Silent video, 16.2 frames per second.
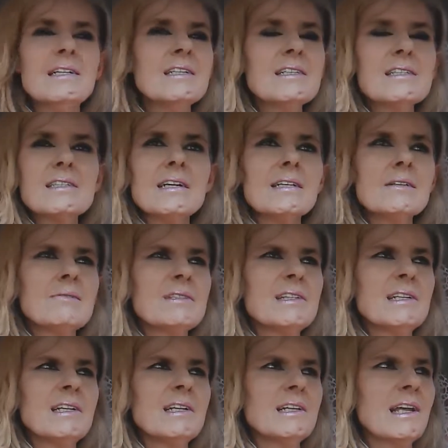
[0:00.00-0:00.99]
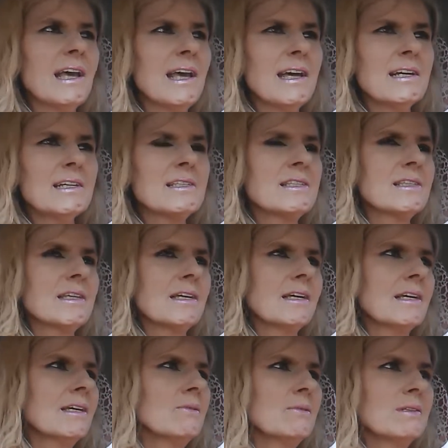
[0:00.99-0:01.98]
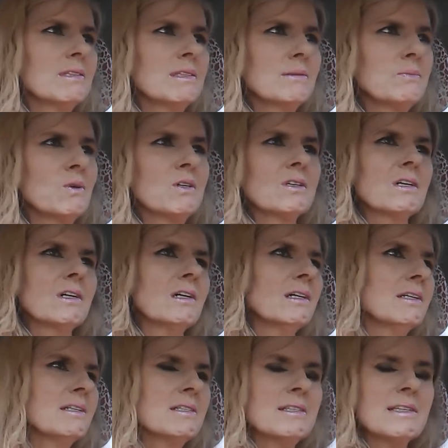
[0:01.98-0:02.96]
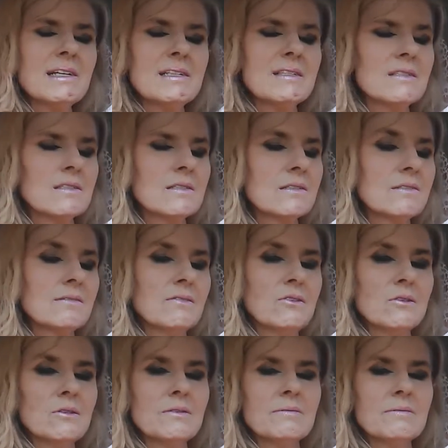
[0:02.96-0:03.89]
just thought it was an enhanced thing with the bronchitis. That's, you